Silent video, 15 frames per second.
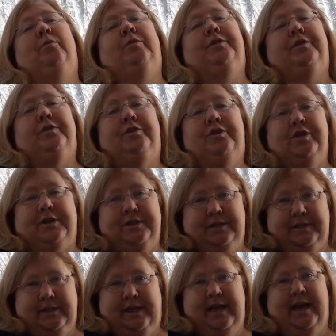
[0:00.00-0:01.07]
with the
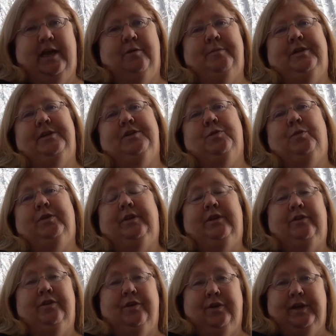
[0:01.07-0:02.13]
justice academies, with the
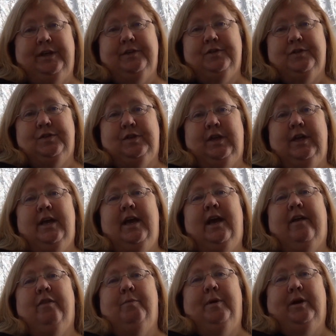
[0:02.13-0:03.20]
attorneys
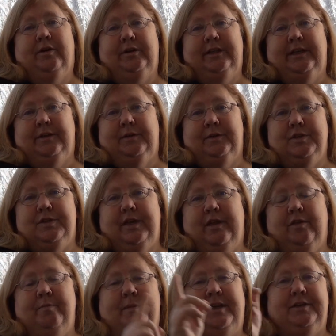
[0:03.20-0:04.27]
and the paralegals at
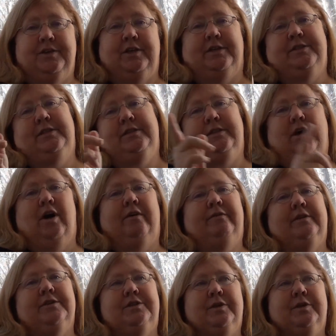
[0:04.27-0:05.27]
the main justice office.